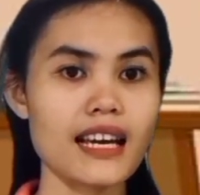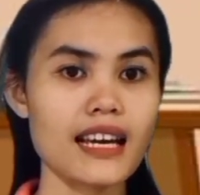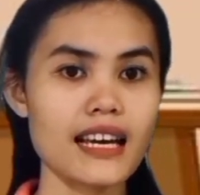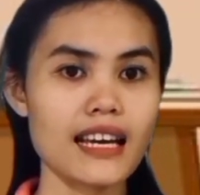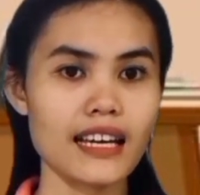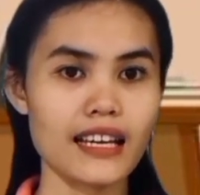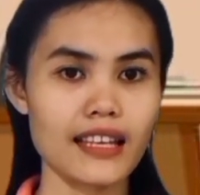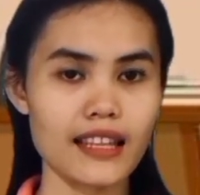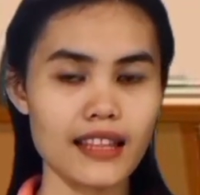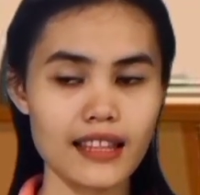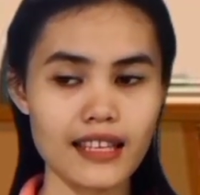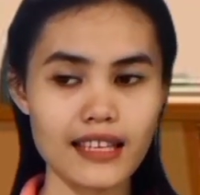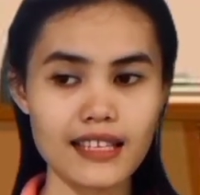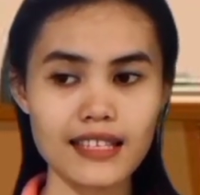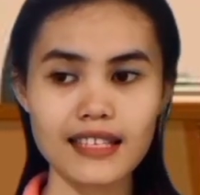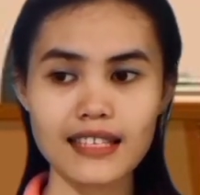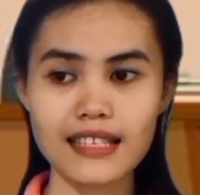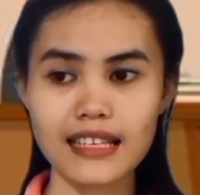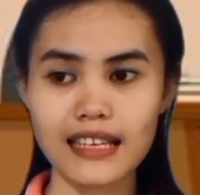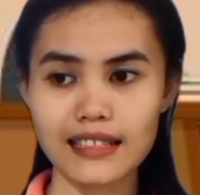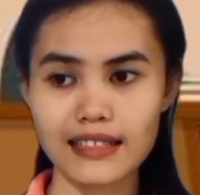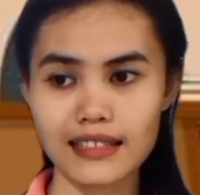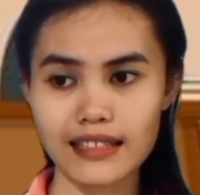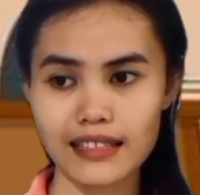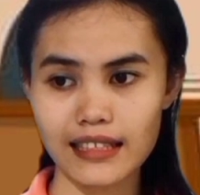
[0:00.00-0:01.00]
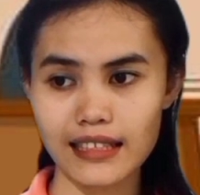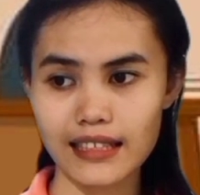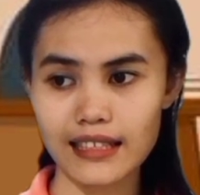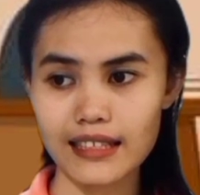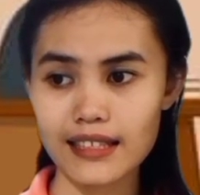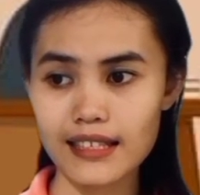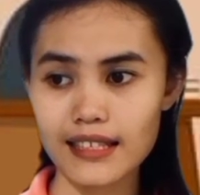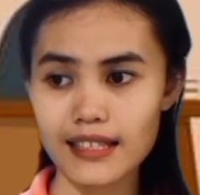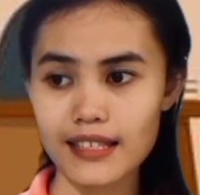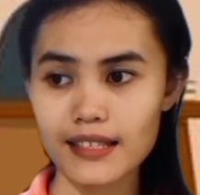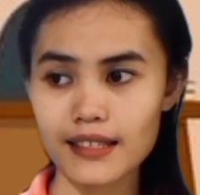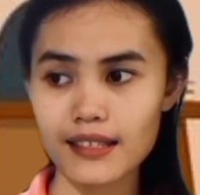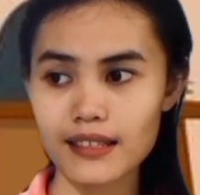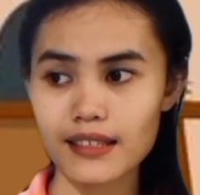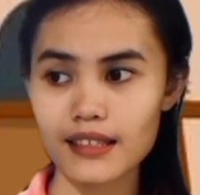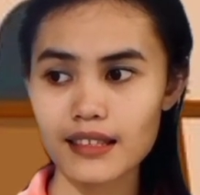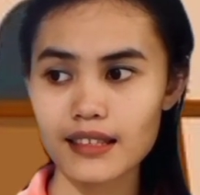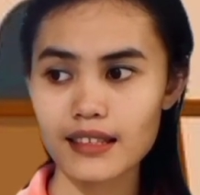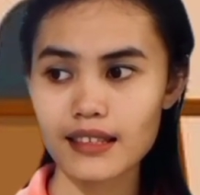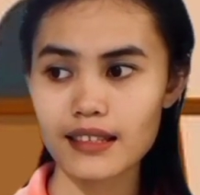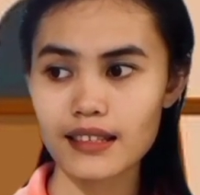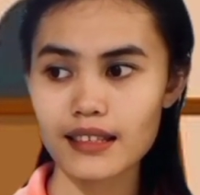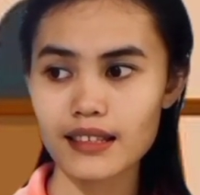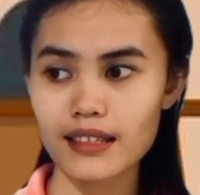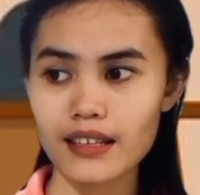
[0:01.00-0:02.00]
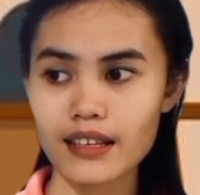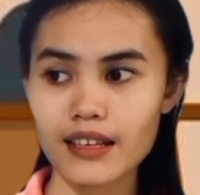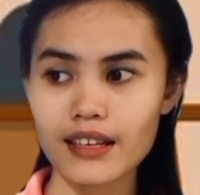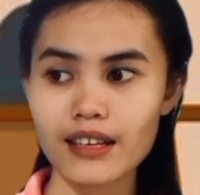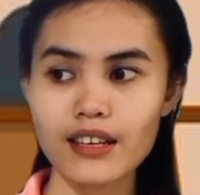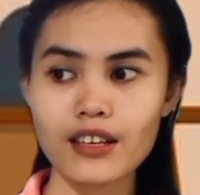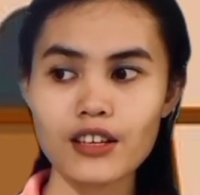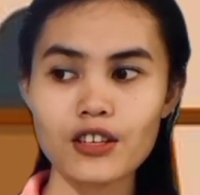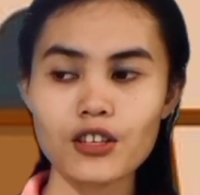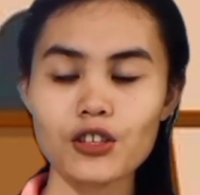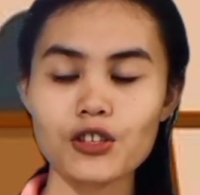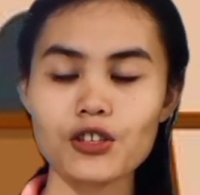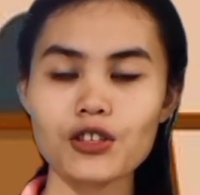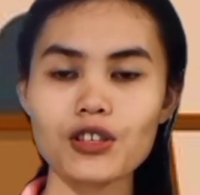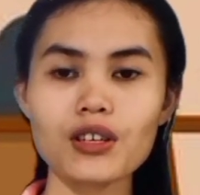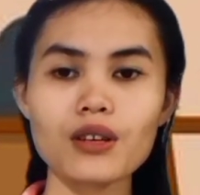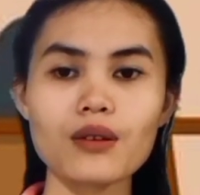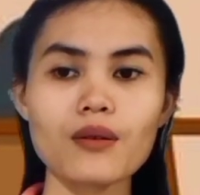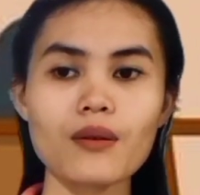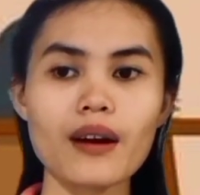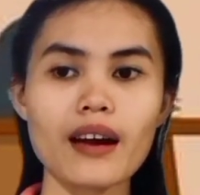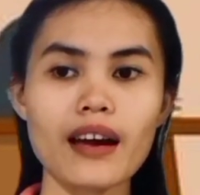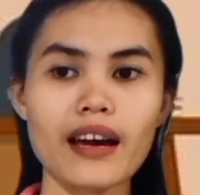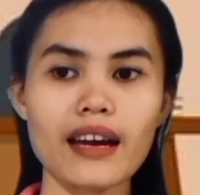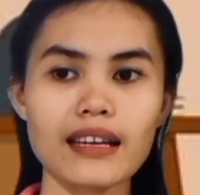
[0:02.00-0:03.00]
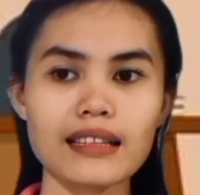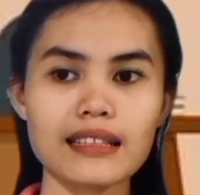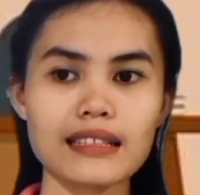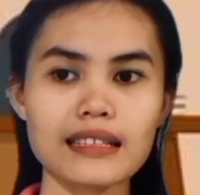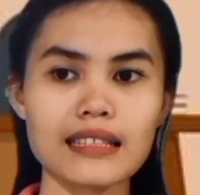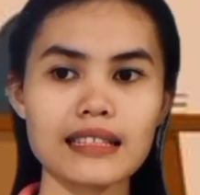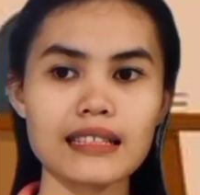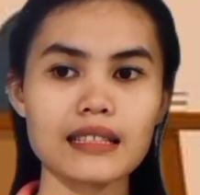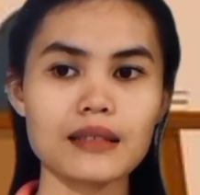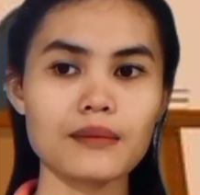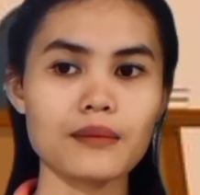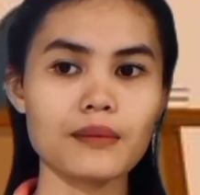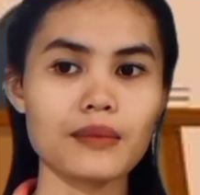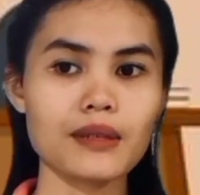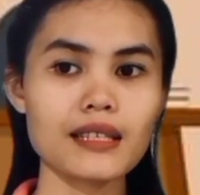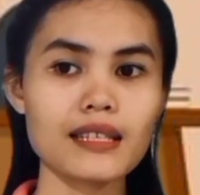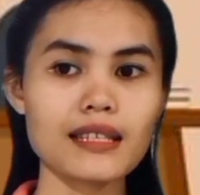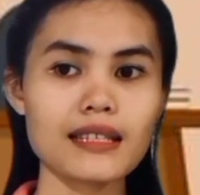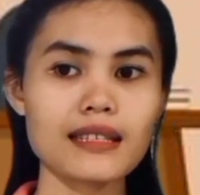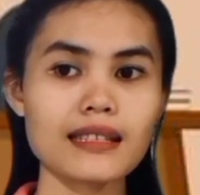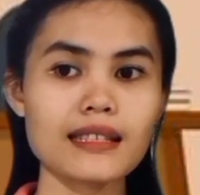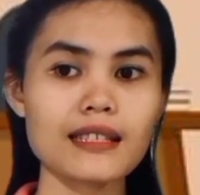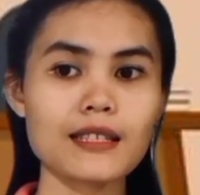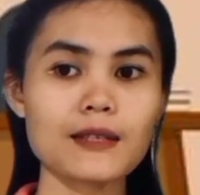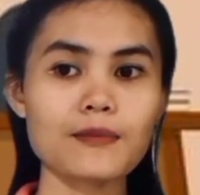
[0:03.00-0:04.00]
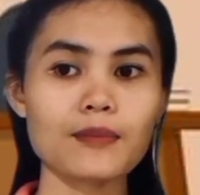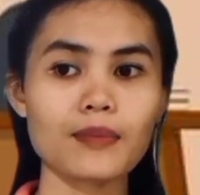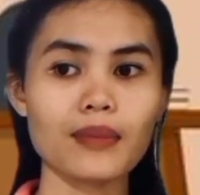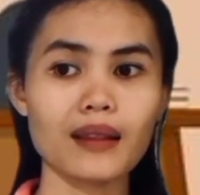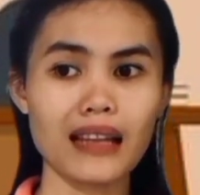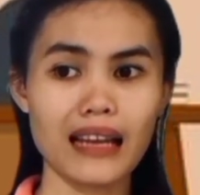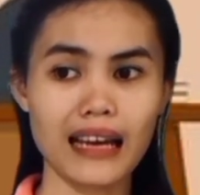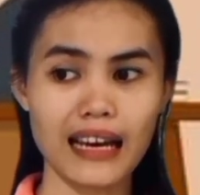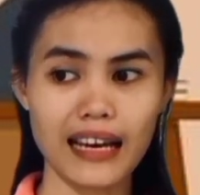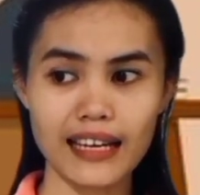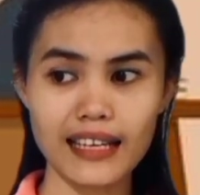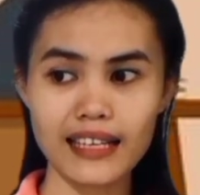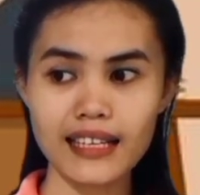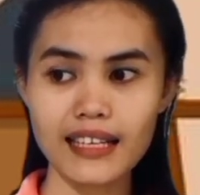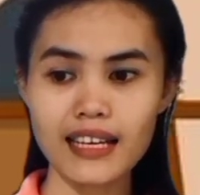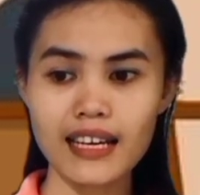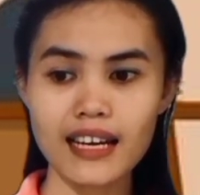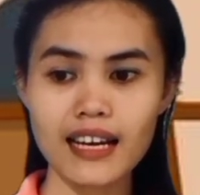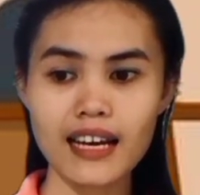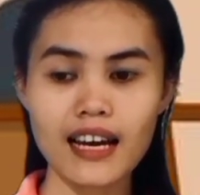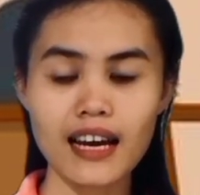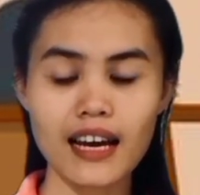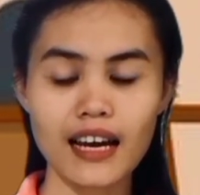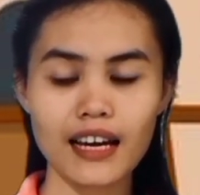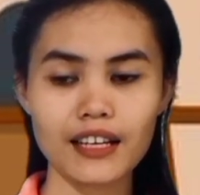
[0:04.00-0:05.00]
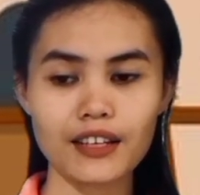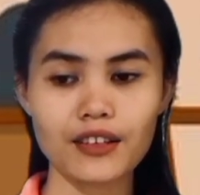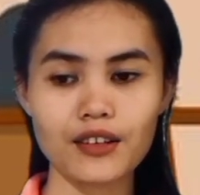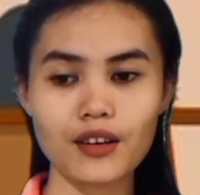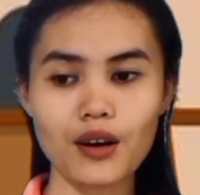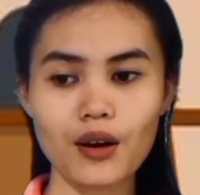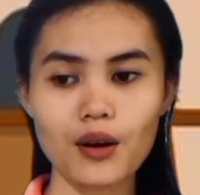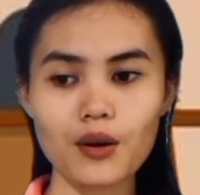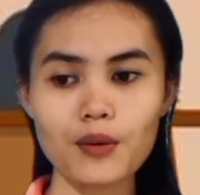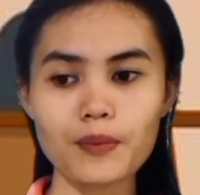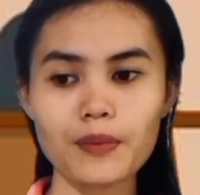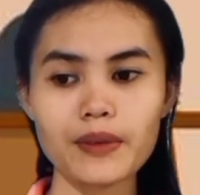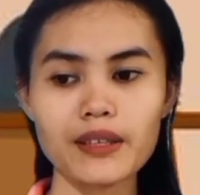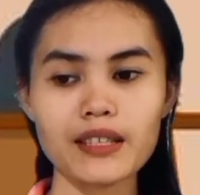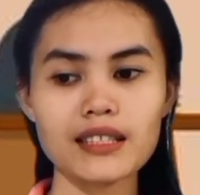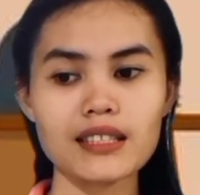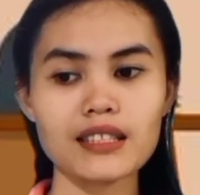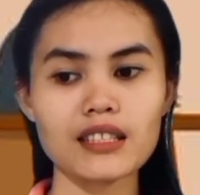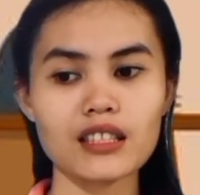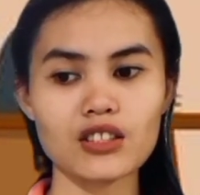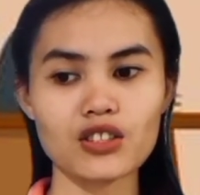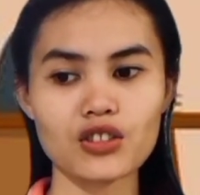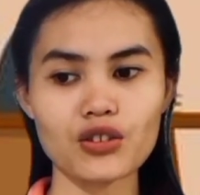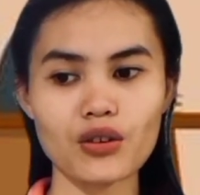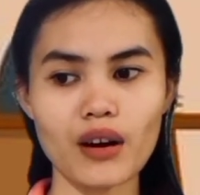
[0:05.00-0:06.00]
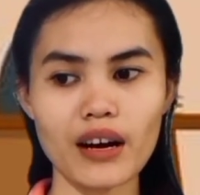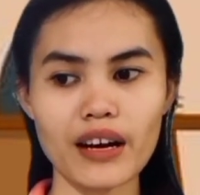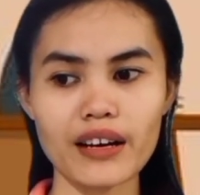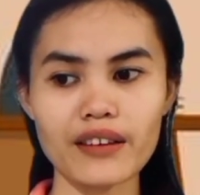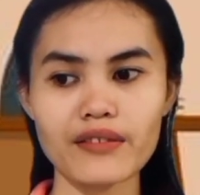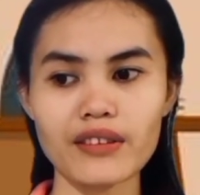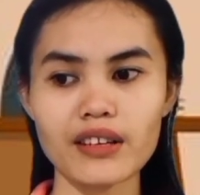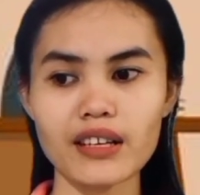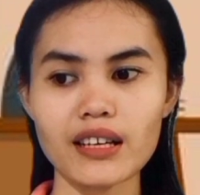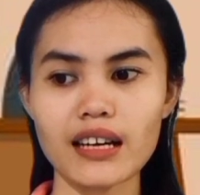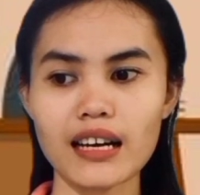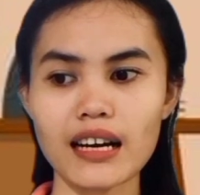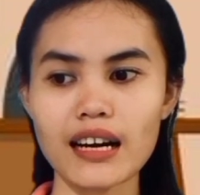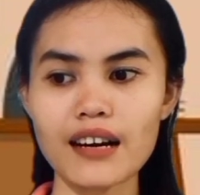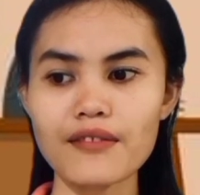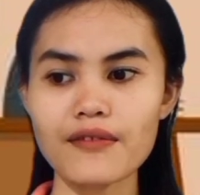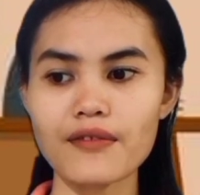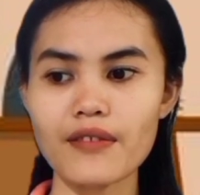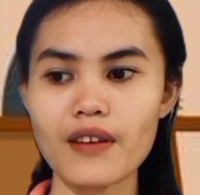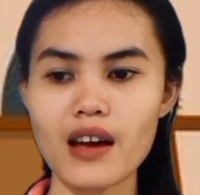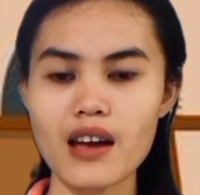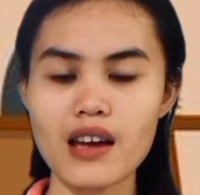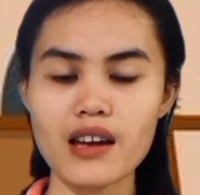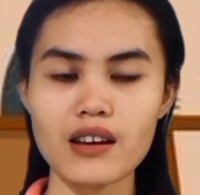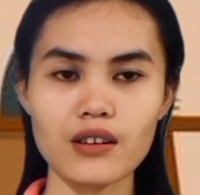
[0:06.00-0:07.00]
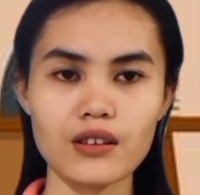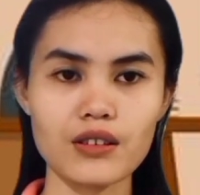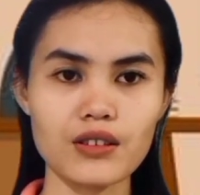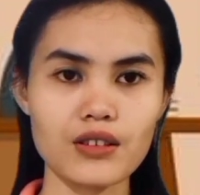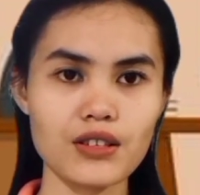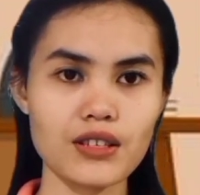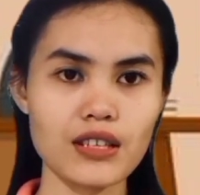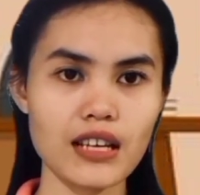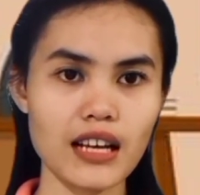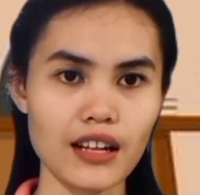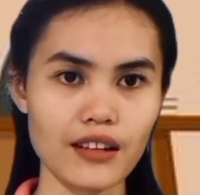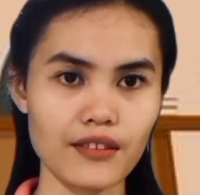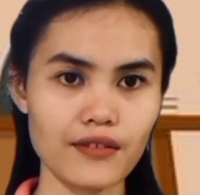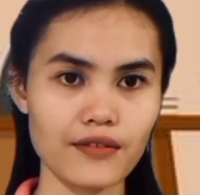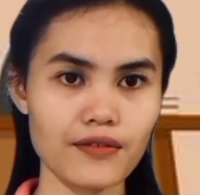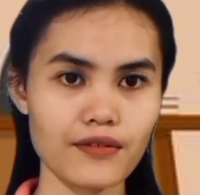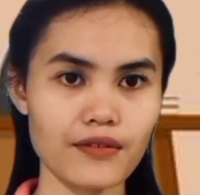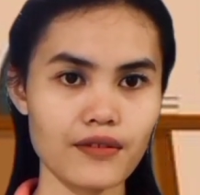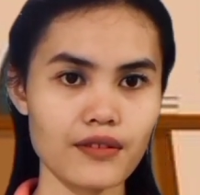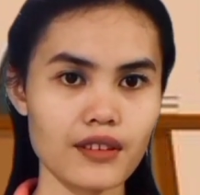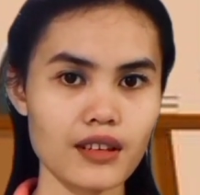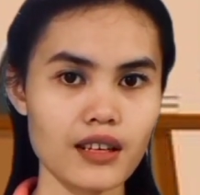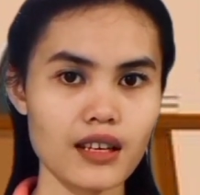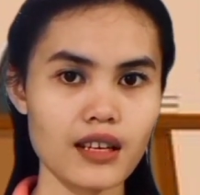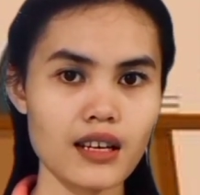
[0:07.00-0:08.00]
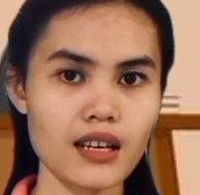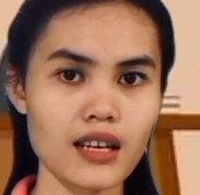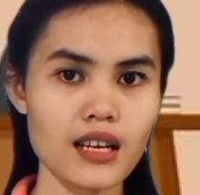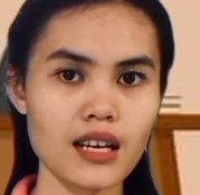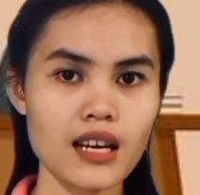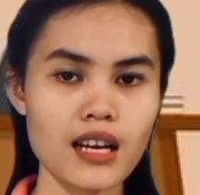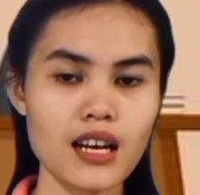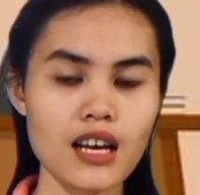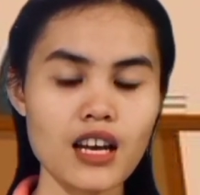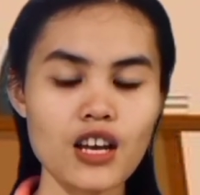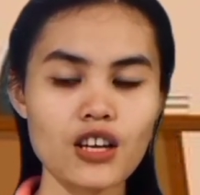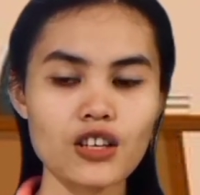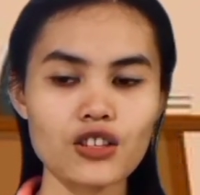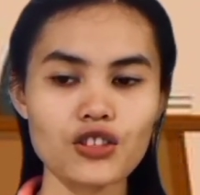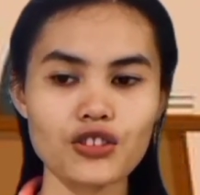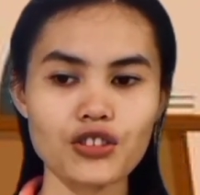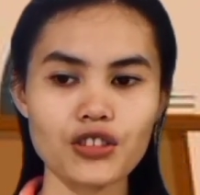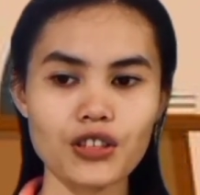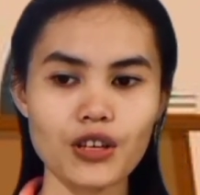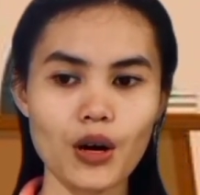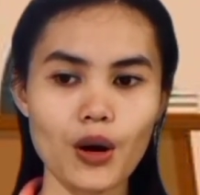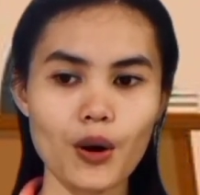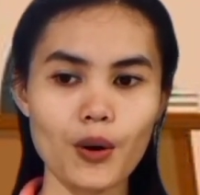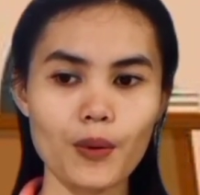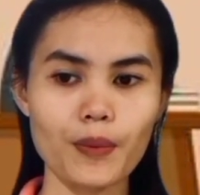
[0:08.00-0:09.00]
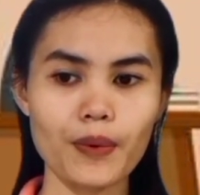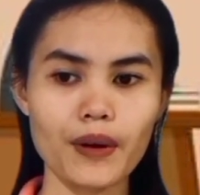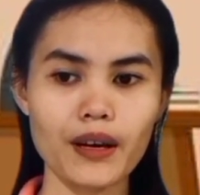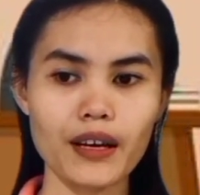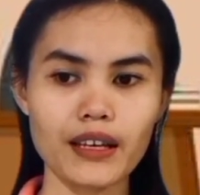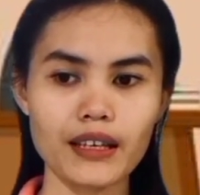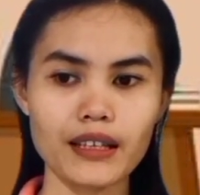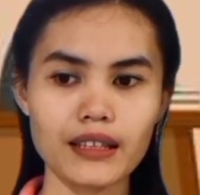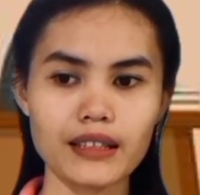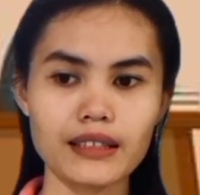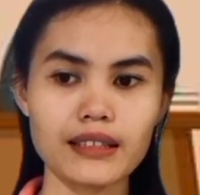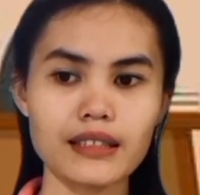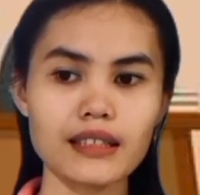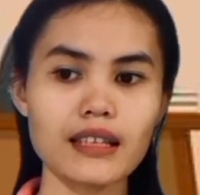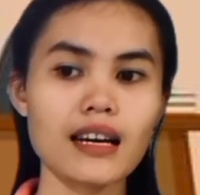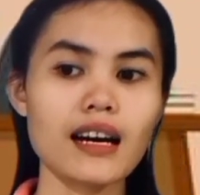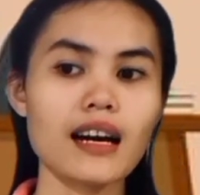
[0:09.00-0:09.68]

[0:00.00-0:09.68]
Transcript: In this sentence, she created a business plan and opened a thriving cafe herself. She created